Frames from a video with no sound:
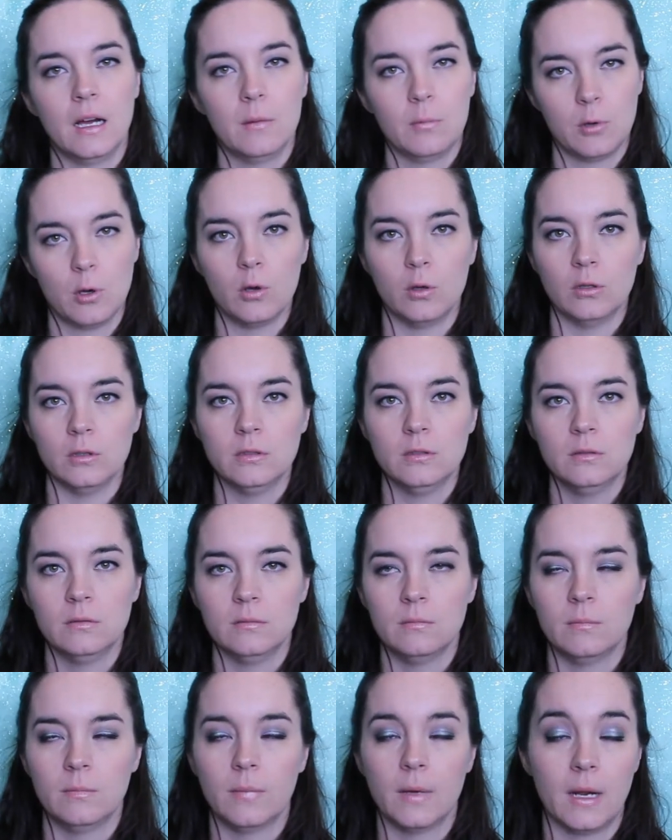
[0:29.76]
I'm cold,
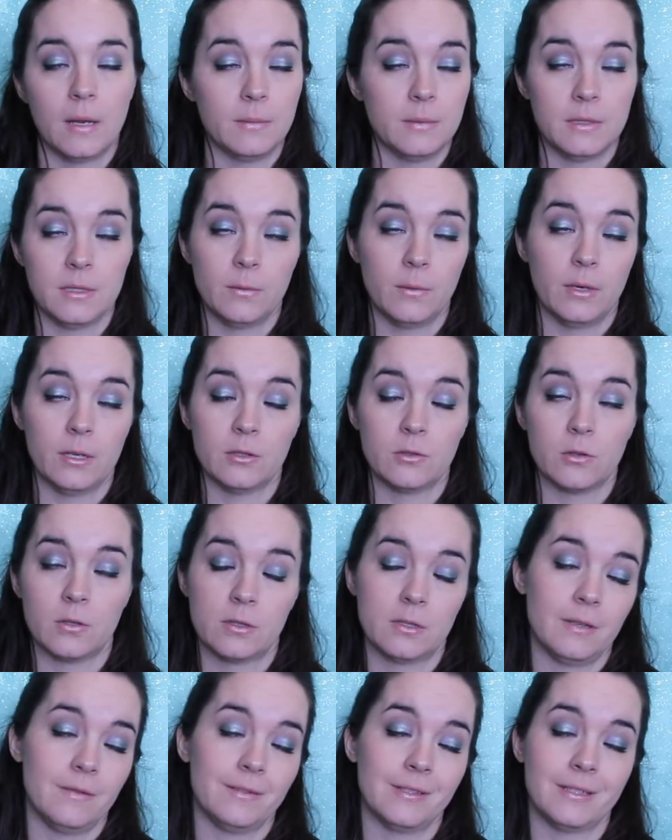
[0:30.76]
but I'm still wearing
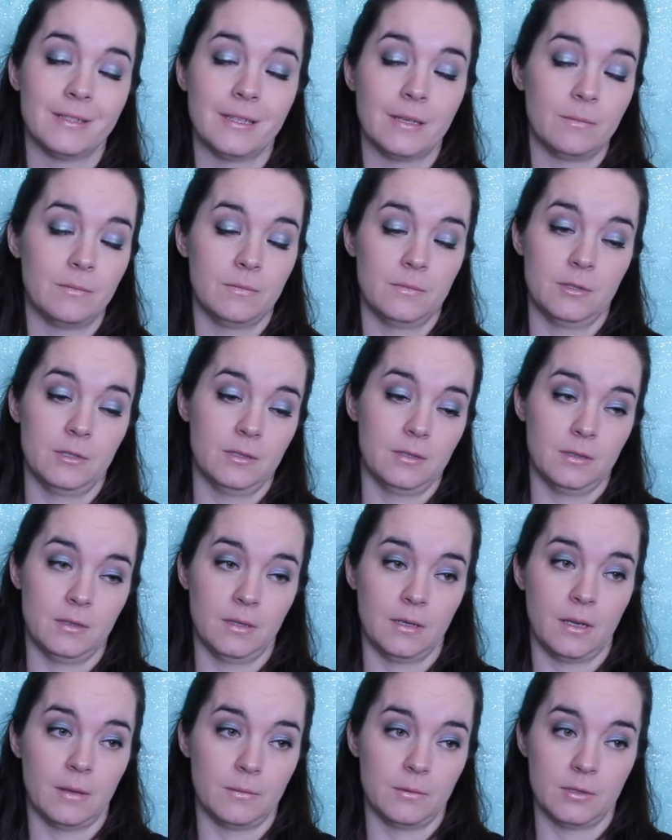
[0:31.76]
short sleeves because I'm just
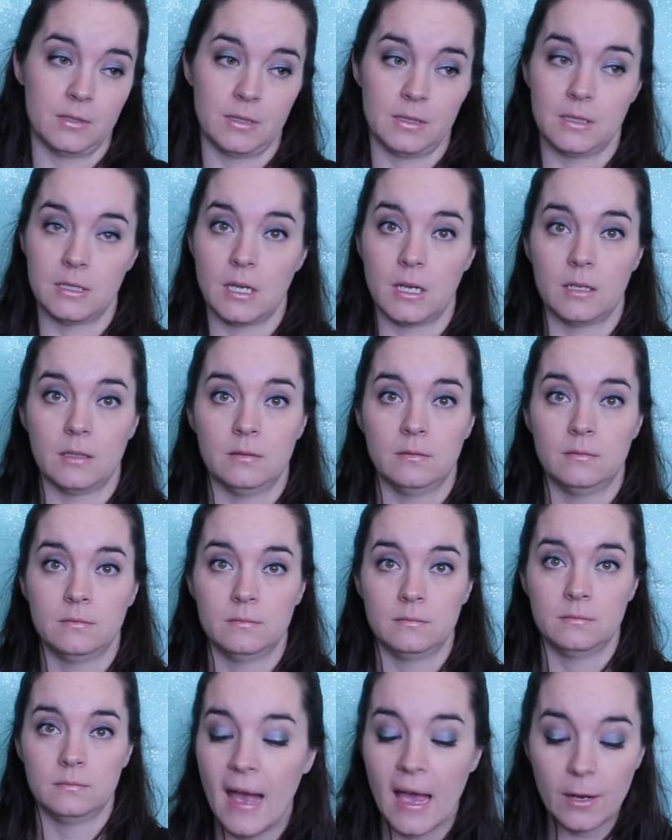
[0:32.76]
done.
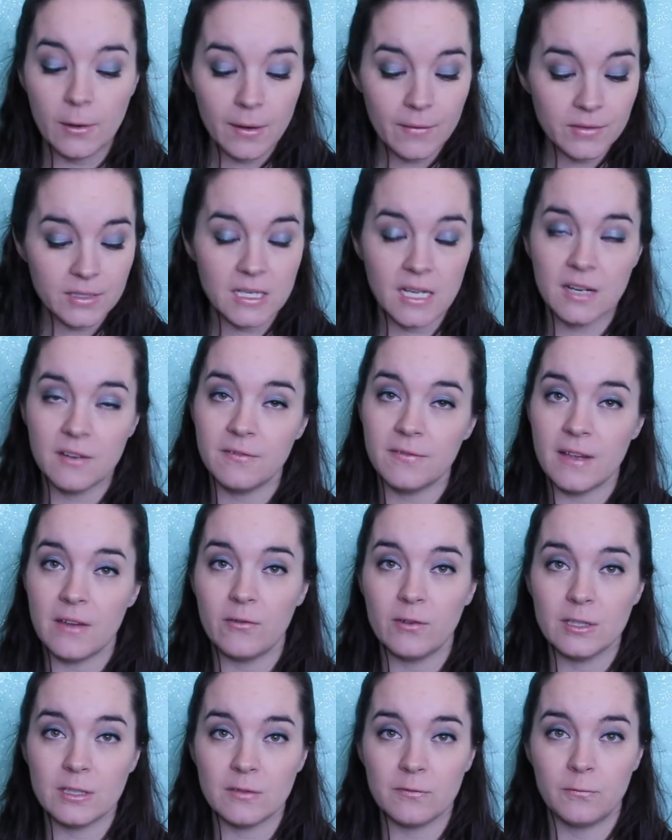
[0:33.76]
I don't have a ton of
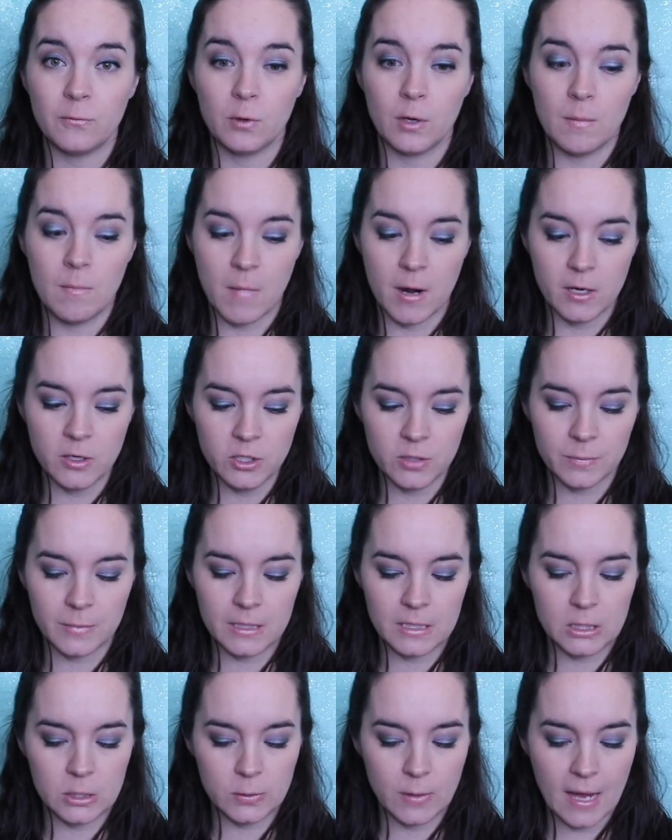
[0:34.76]
favorites for March, but
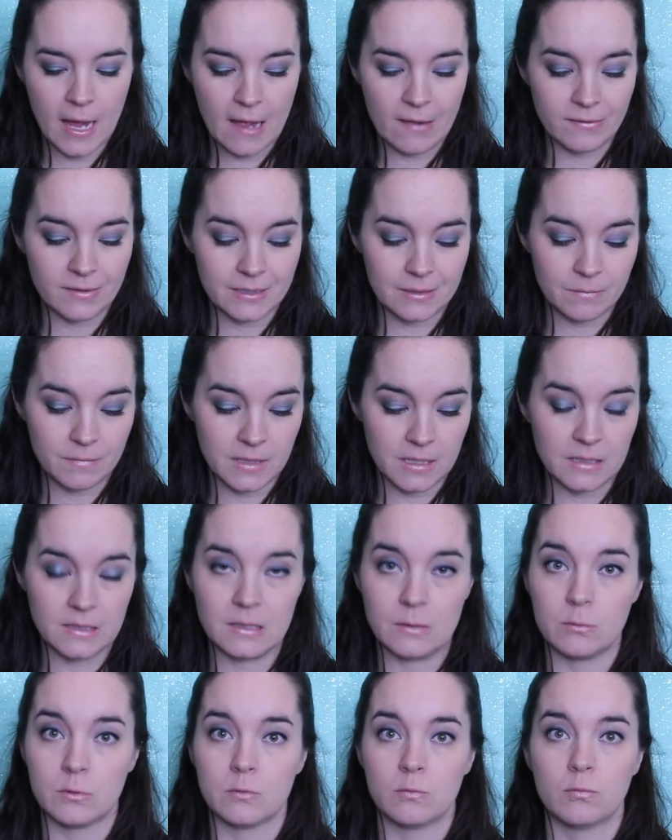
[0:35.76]
I do have some things
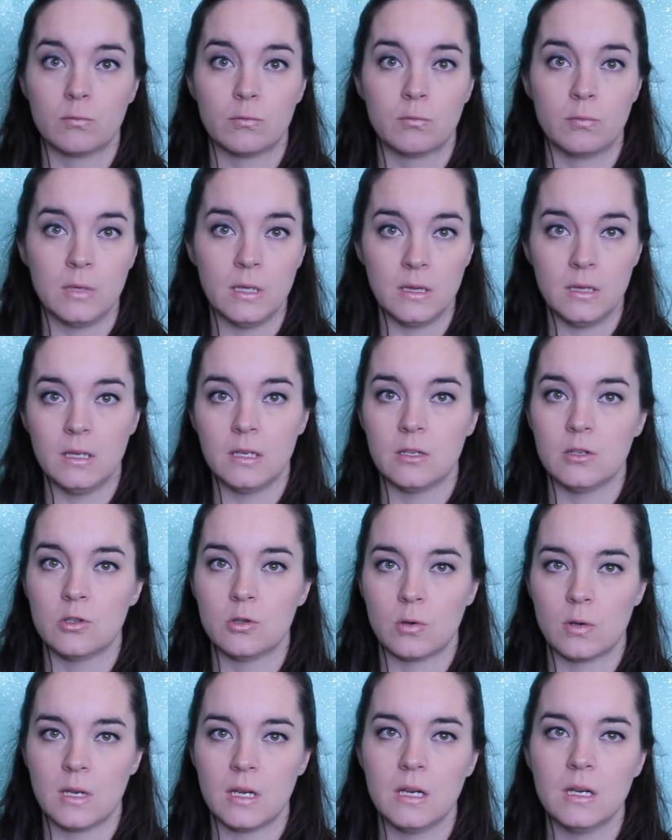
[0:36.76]
that I was really
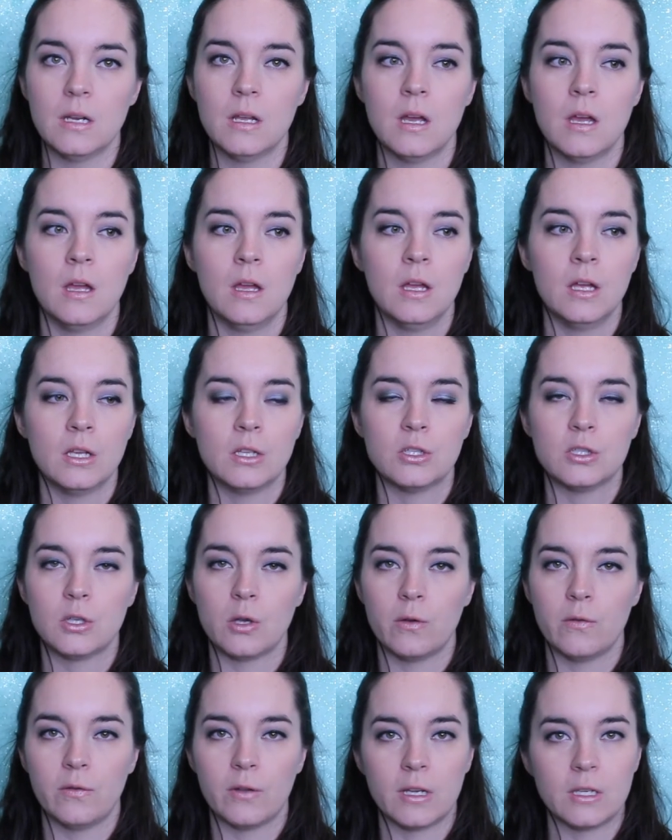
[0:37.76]
enjoying.
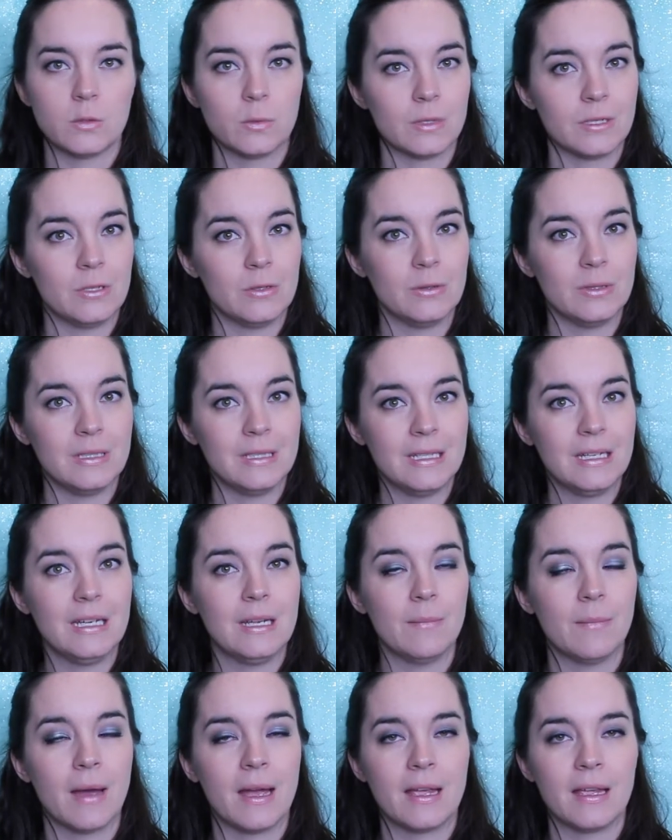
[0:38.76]
So if you guys want to
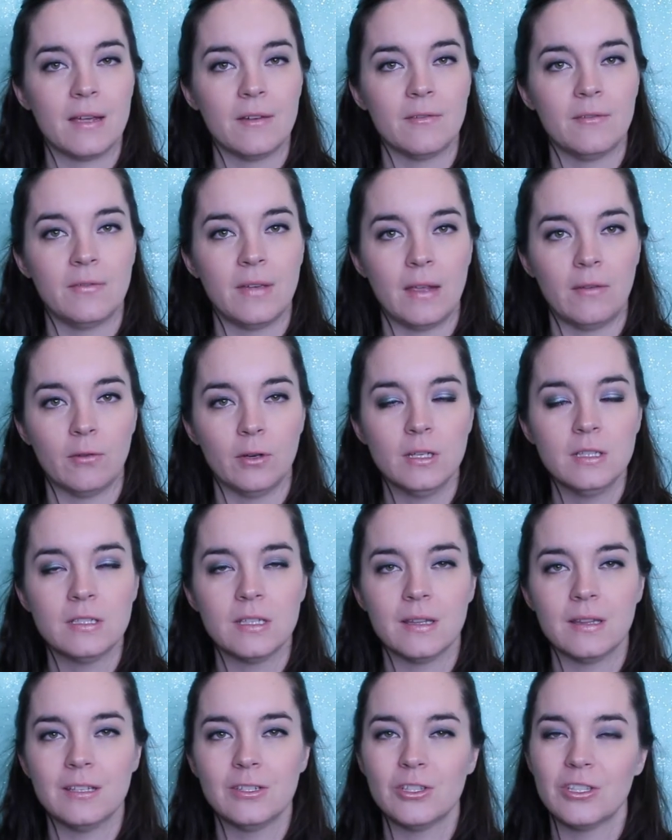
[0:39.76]
see my favorites,
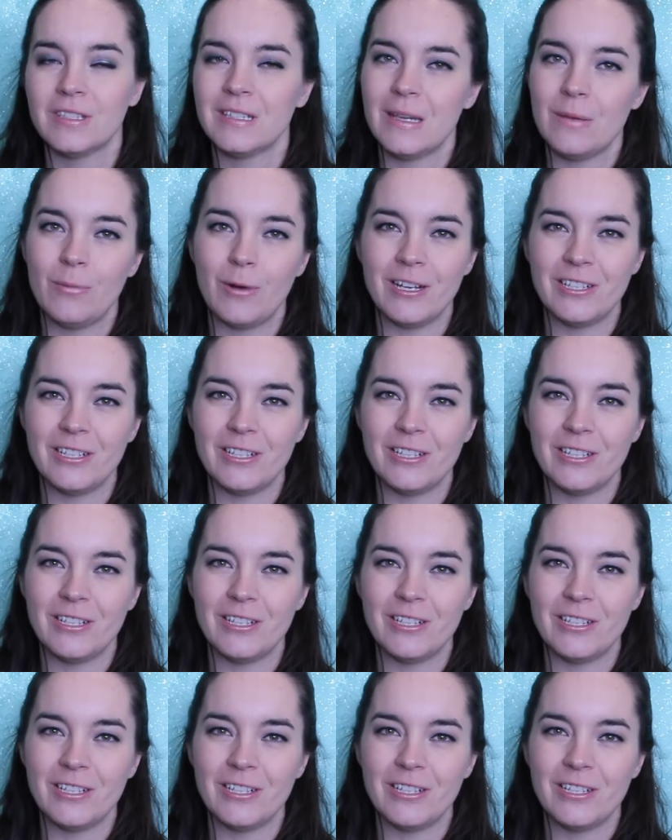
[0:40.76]
then just keep